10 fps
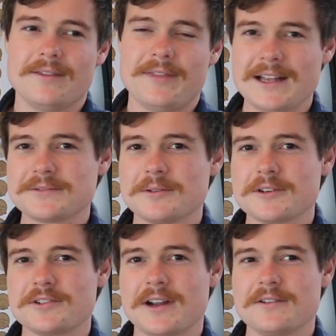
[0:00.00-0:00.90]
that's what we're
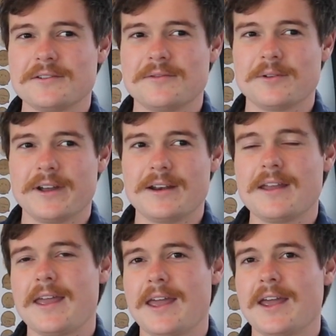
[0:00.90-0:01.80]
trying to avoid
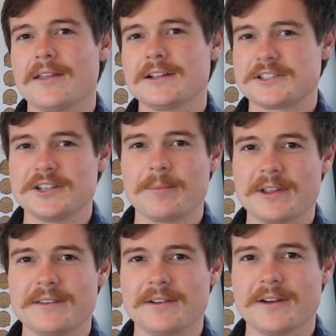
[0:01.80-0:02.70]
and let's jump
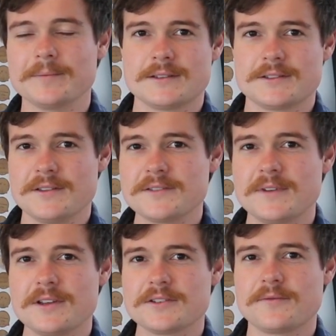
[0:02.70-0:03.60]
into it. So this
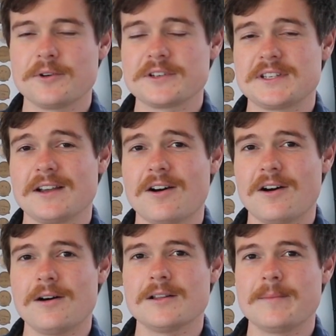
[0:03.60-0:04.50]
video is focusing
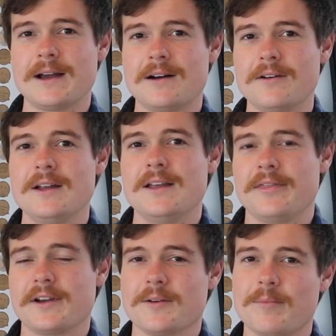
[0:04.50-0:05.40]
all about
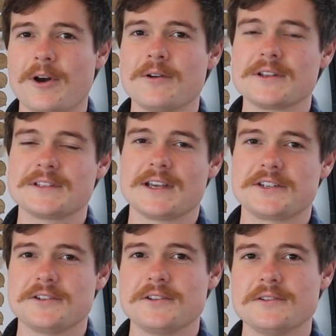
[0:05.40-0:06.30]
the components
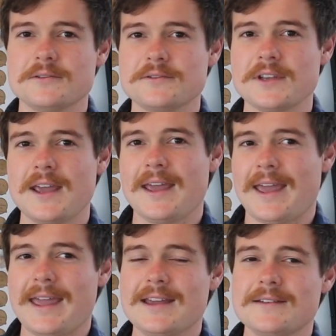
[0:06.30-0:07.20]
that you use
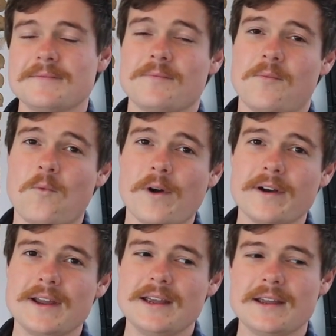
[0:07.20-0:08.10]
and
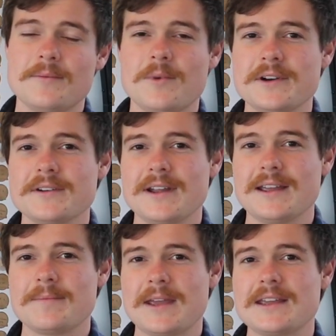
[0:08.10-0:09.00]
worrying and
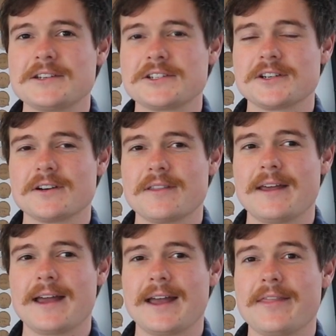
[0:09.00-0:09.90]
wondering and making sure
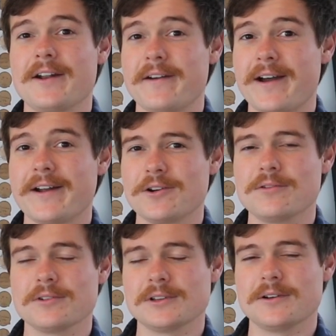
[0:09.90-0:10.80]
that they're not
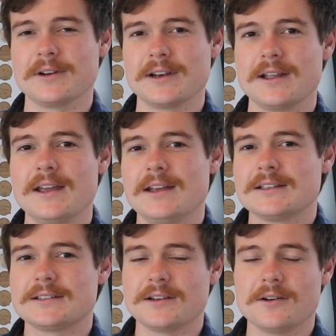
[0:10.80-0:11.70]
overloaded.
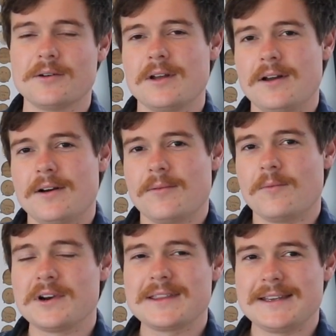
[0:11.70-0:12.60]
So
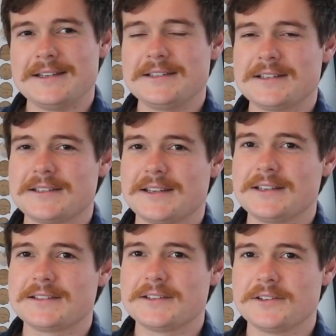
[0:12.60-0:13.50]
one of the easiest
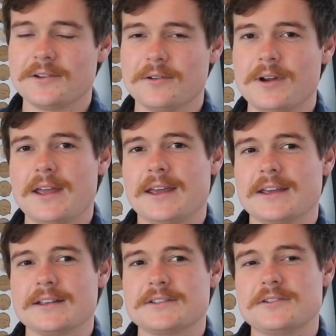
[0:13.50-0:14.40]
things to do
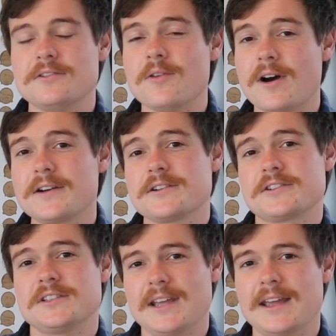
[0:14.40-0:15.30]
is to
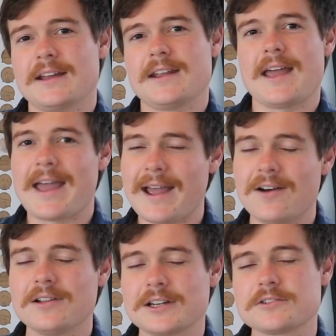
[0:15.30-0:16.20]
understand
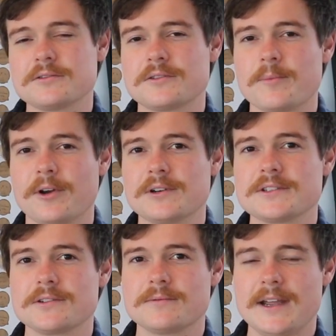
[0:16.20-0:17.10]
how electrical
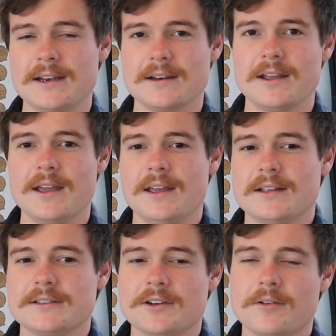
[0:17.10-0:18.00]
components are rated.
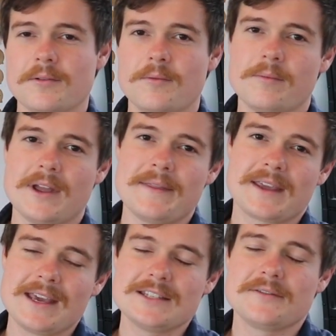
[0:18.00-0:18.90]
So in the
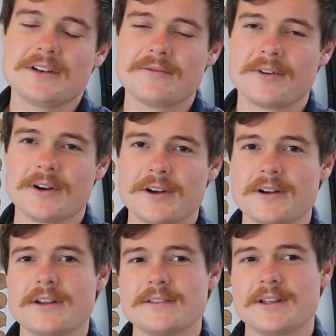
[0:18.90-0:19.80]
case of an
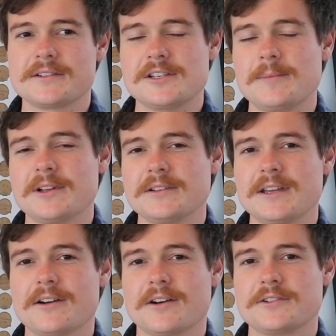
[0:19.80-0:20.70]
inverter, there
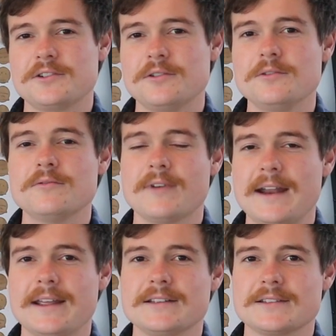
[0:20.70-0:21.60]
typically are two
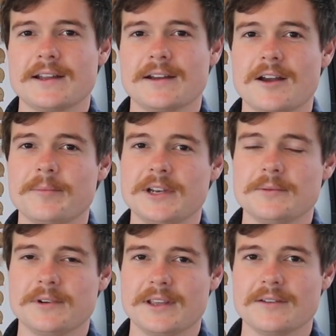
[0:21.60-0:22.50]
ratings that a company
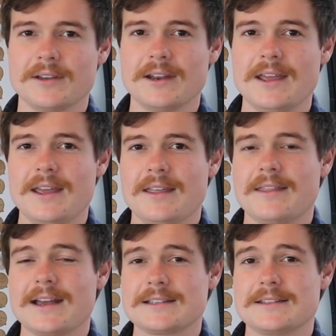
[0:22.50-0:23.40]
will give it.
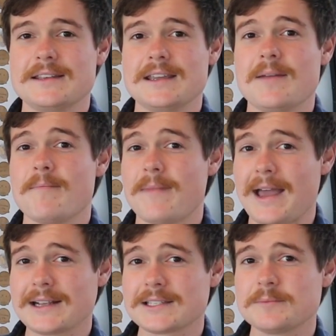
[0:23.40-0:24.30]
That's the
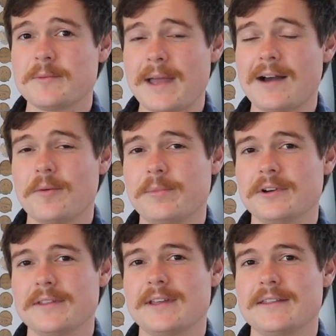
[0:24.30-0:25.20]
maximum
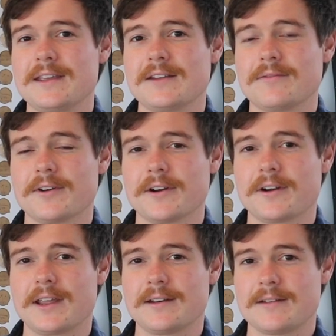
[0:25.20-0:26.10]
output that the
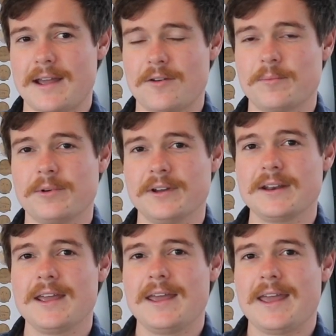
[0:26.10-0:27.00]
inverter can output
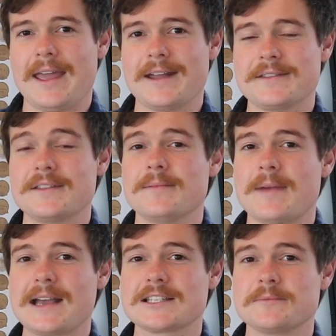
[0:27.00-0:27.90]
and the
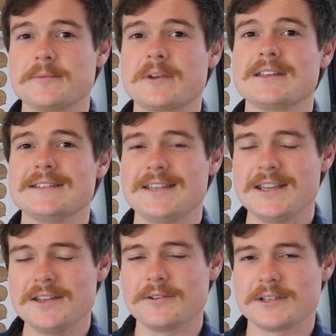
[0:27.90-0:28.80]
maximum
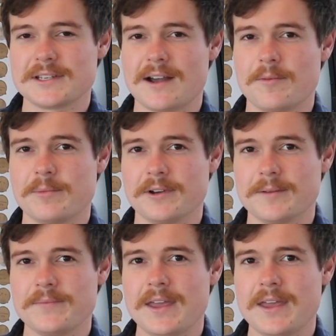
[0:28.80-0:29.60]
continuous output.